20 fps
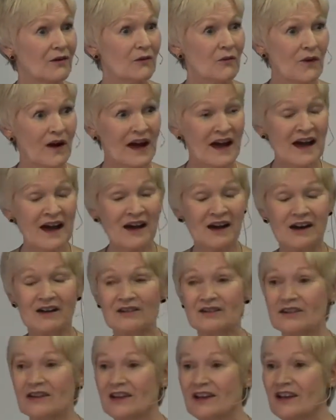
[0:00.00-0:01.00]

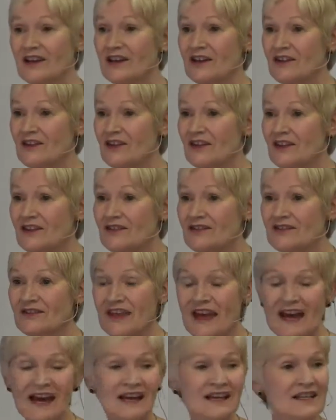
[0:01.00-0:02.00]
Wow.
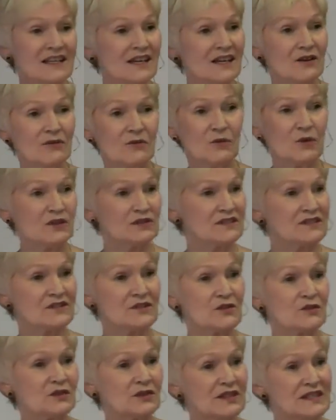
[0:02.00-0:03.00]
That will
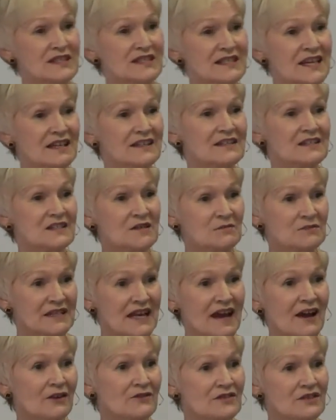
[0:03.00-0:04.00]
certainly send some
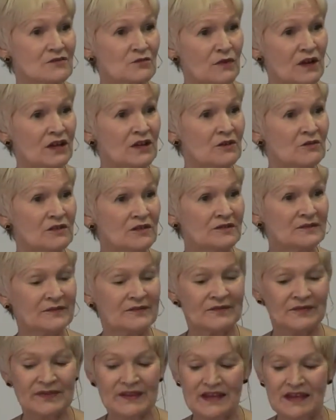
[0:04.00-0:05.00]
doubts running.
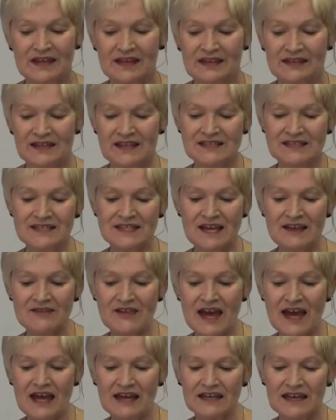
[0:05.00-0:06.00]
Let's say
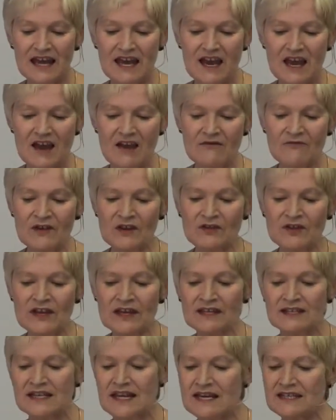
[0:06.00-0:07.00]
that.
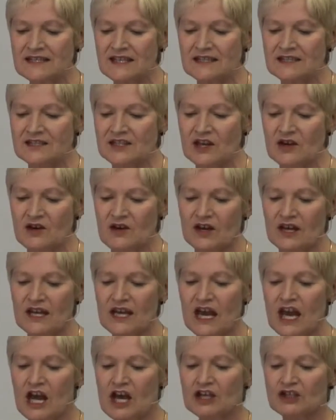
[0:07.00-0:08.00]
Everything
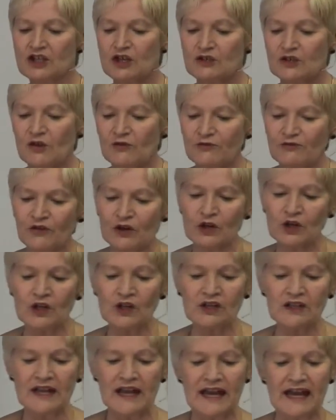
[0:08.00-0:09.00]
necessary to the
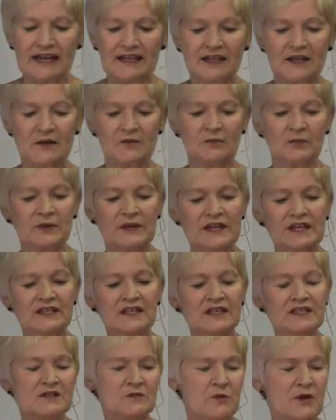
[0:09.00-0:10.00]
full and
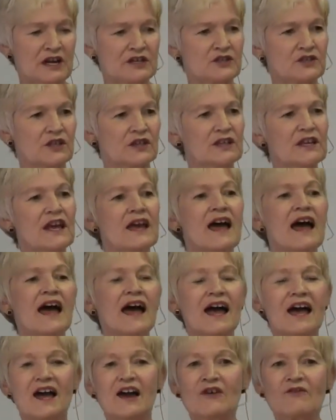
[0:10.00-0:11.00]
complete expression.
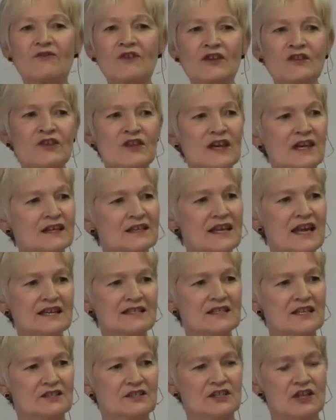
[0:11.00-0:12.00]
Everything
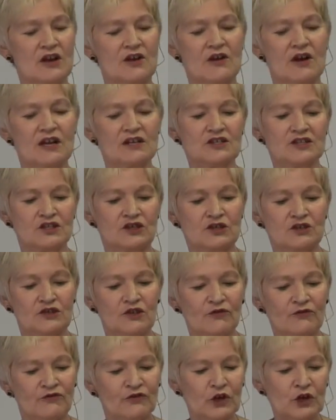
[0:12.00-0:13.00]
necessary to
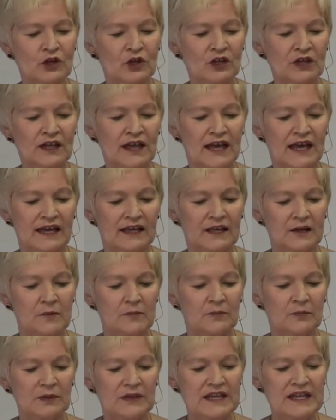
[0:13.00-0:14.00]
the full and
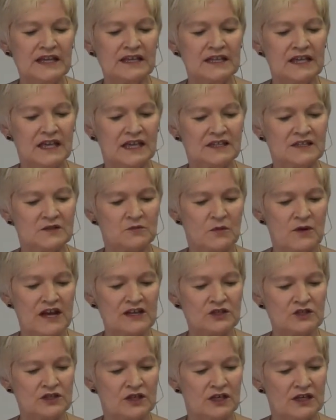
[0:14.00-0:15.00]
complete
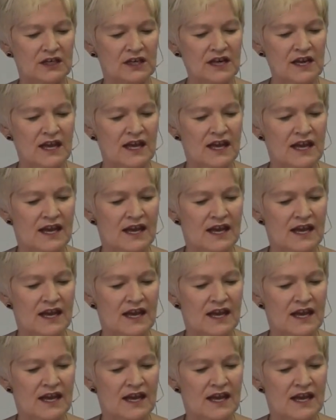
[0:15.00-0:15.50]
expression